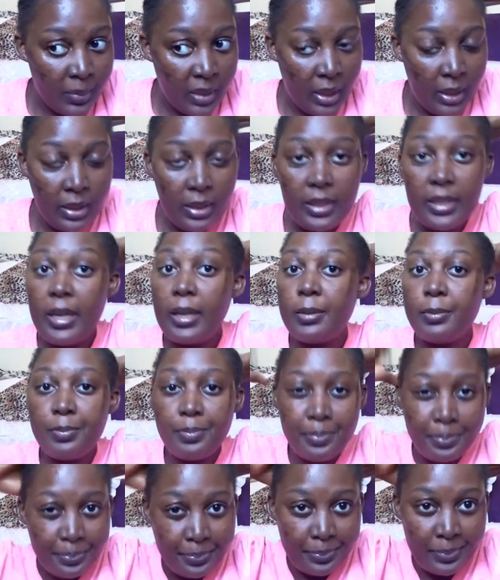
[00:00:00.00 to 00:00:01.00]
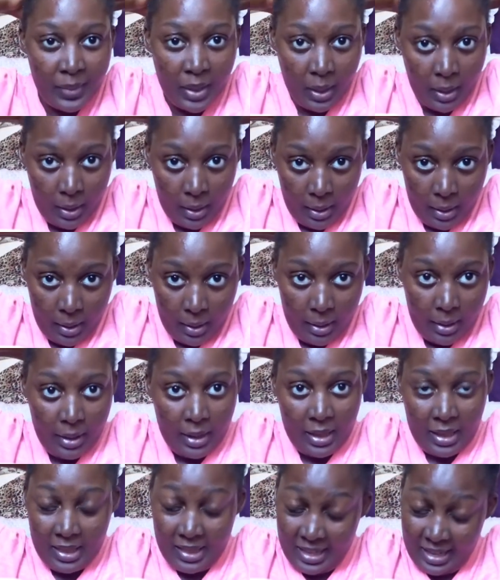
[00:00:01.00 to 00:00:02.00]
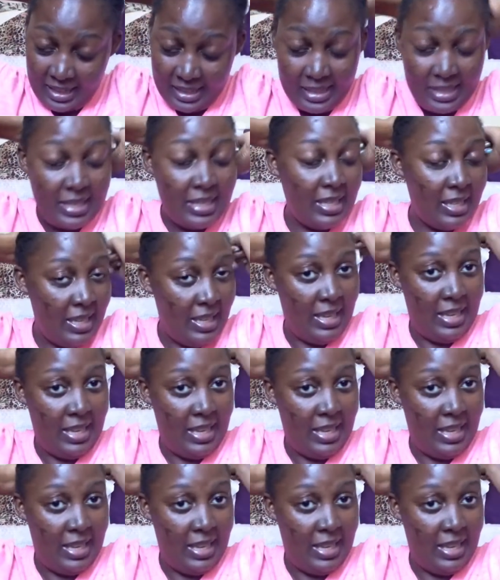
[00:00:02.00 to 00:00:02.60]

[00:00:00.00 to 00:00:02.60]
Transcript: And yeah, that's